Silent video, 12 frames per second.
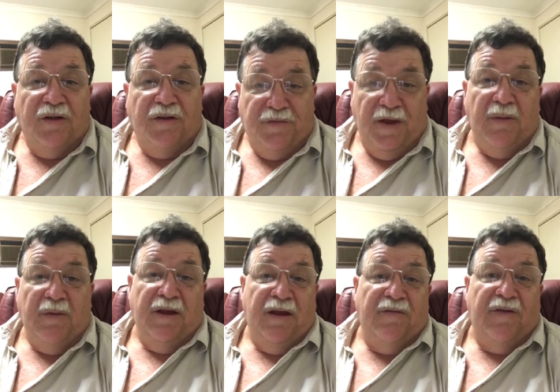the
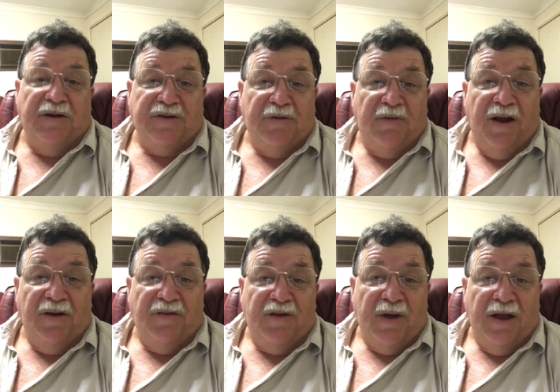family have actually
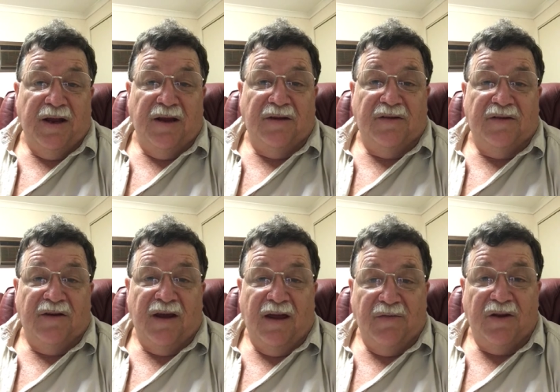raised the money
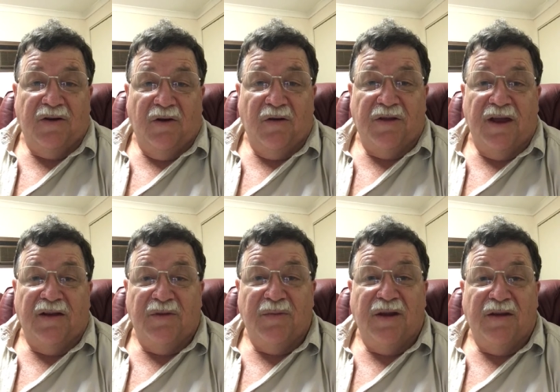to have the dog there
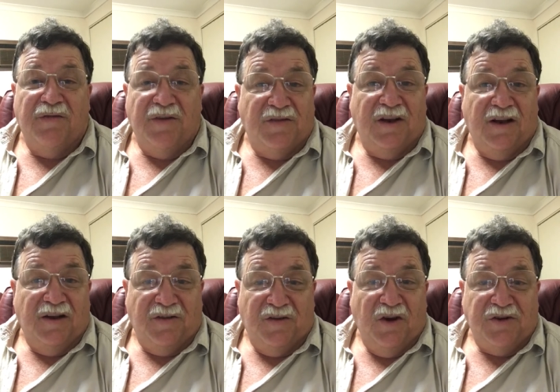to be
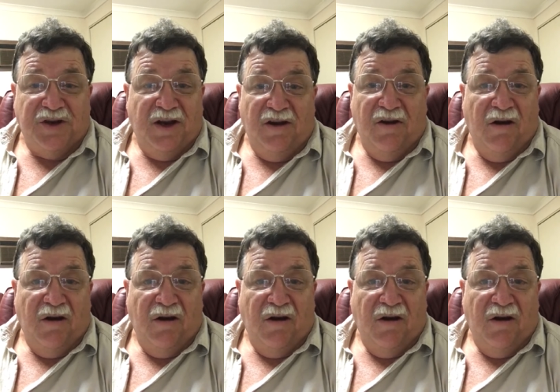physically searching,